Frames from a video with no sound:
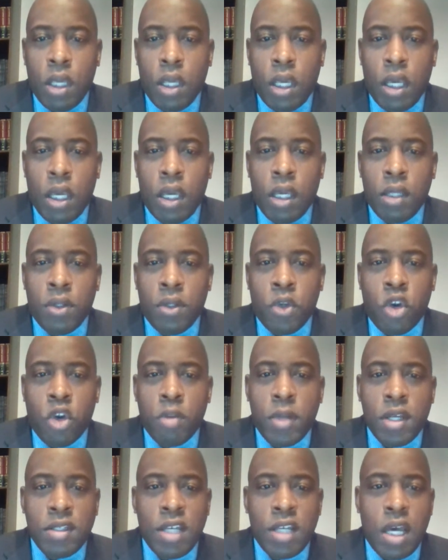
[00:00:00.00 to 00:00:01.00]
And during
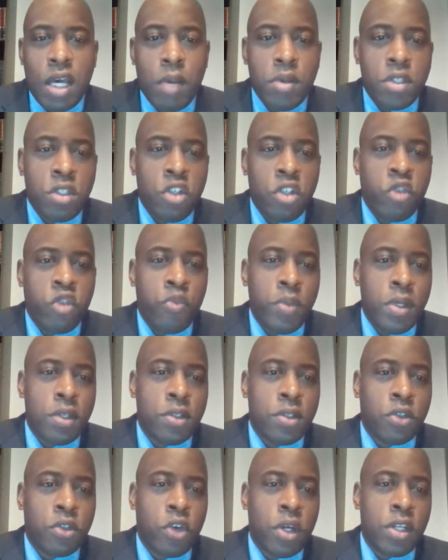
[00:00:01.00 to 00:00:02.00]
my time as youth
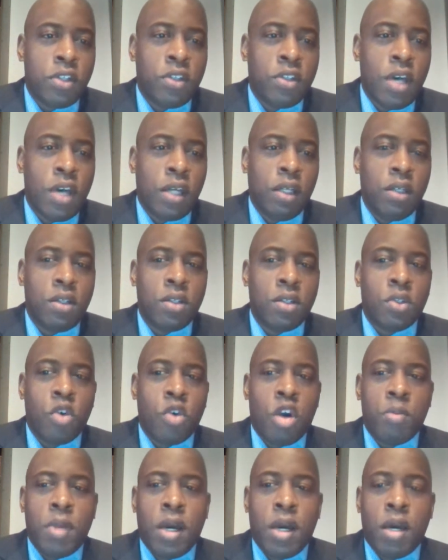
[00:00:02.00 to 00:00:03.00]
minister, I decided to
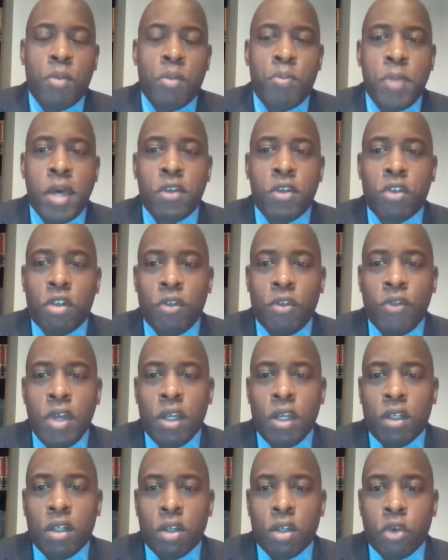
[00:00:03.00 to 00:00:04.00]
start my Master
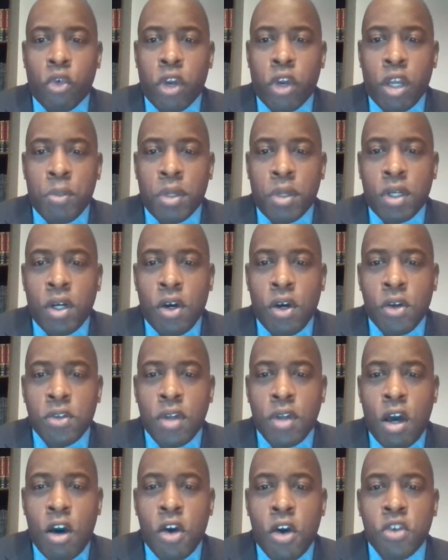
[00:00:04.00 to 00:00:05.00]
Divinity degree because
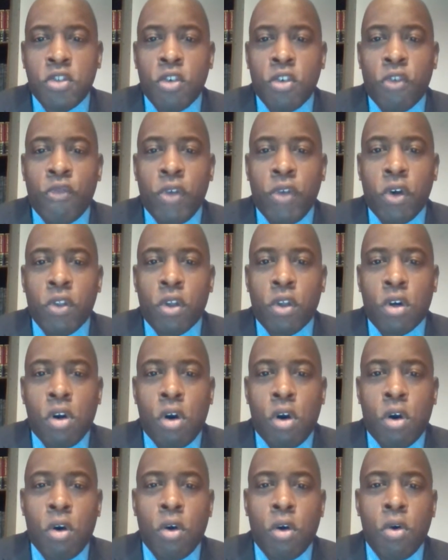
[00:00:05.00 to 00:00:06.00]
I also felt the
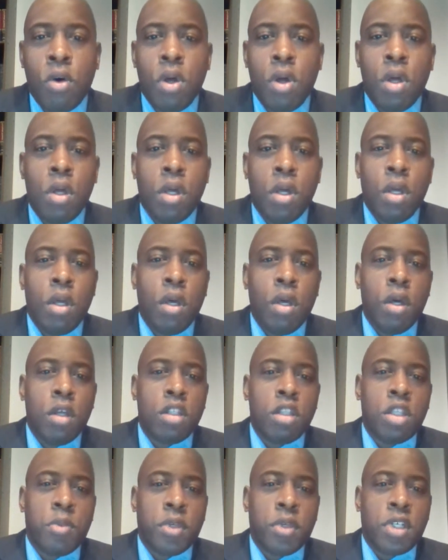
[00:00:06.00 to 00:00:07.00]
call
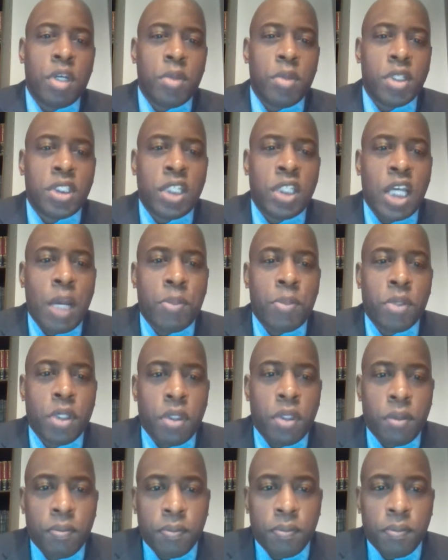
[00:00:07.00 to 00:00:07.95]
to become a chaplain.